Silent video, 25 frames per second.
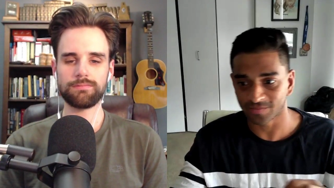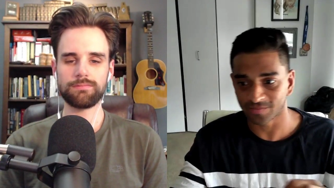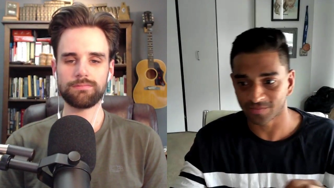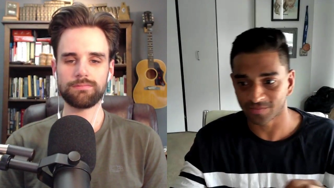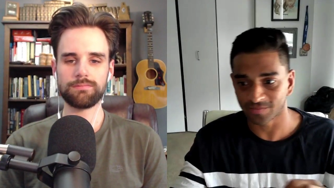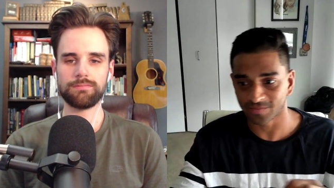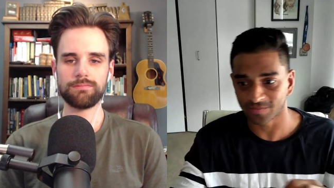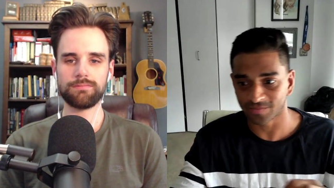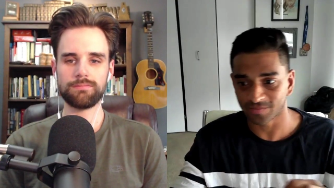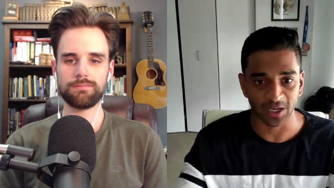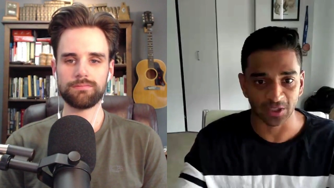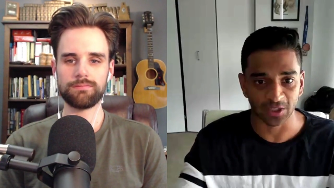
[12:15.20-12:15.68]

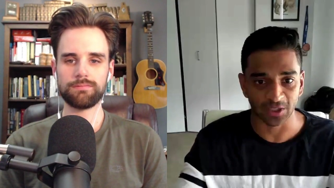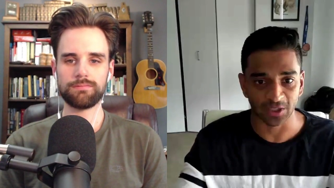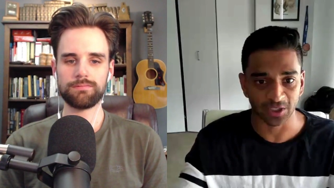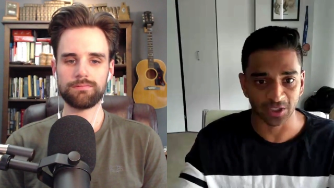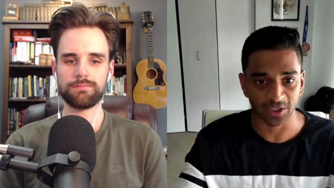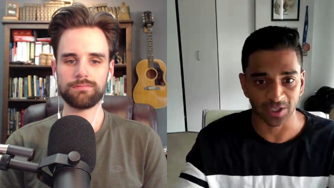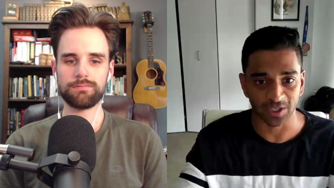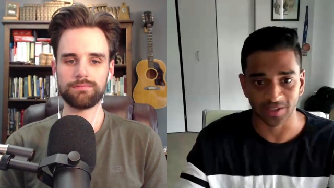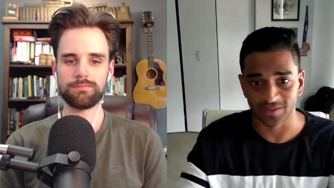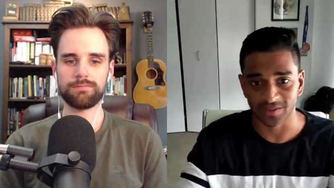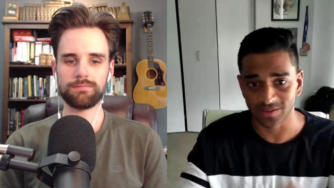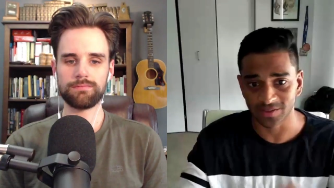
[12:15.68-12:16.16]
Speaker 1: without
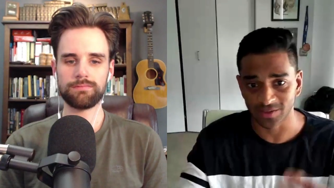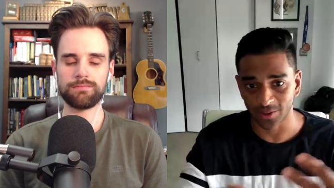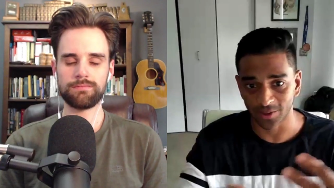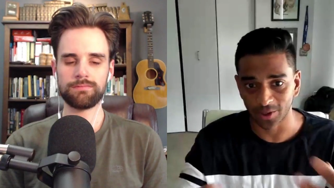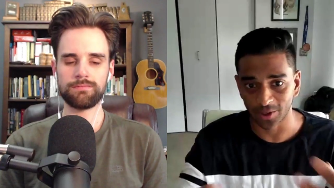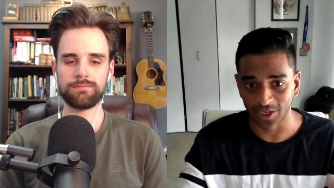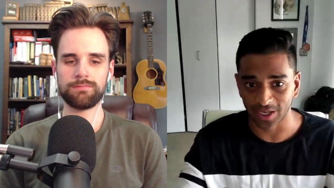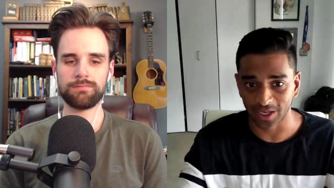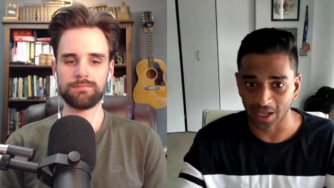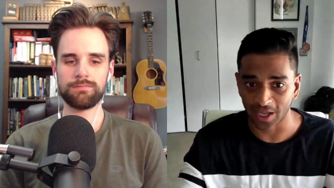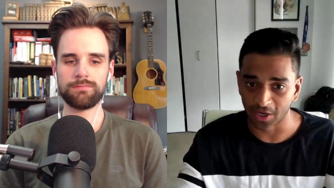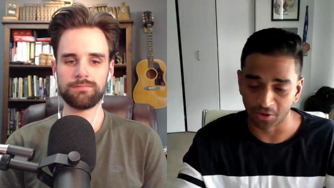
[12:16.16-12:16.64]

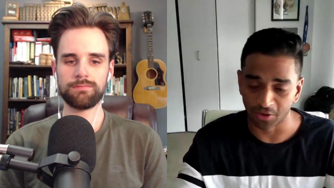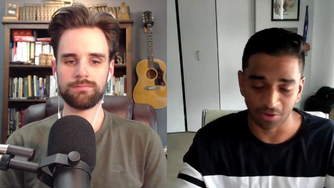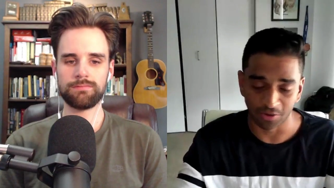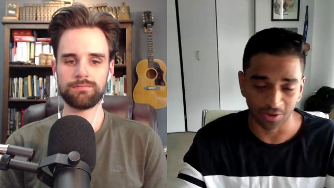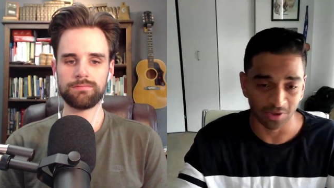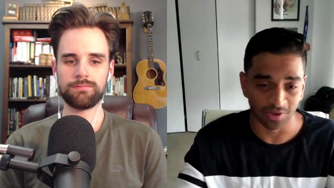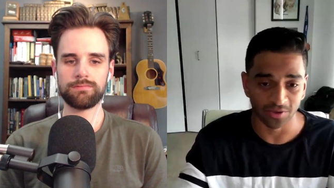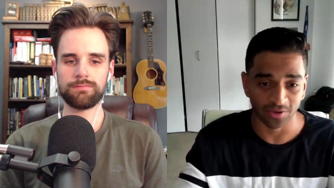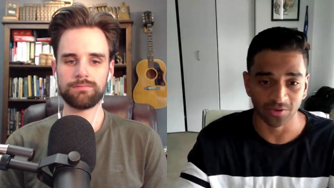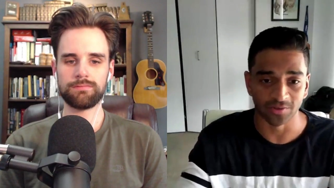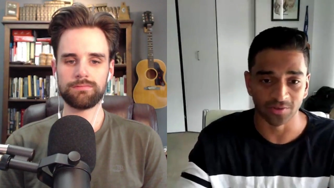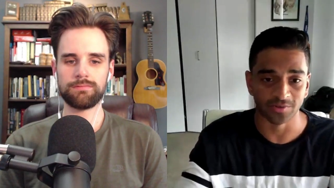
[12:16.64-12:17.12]
having to talk to
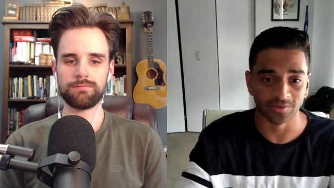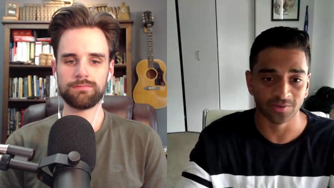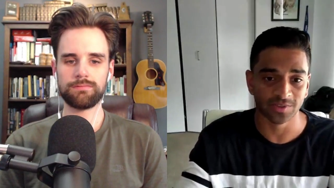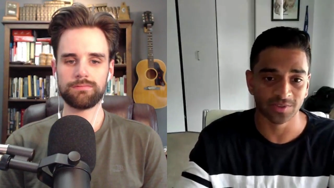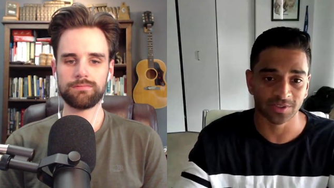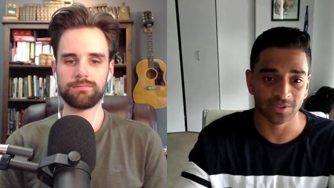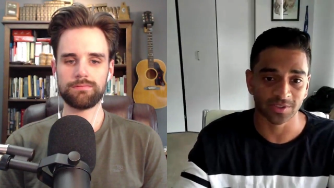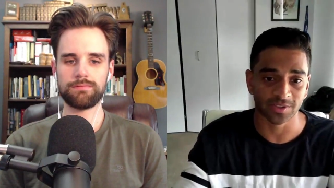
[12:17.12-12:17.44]
the main chain. So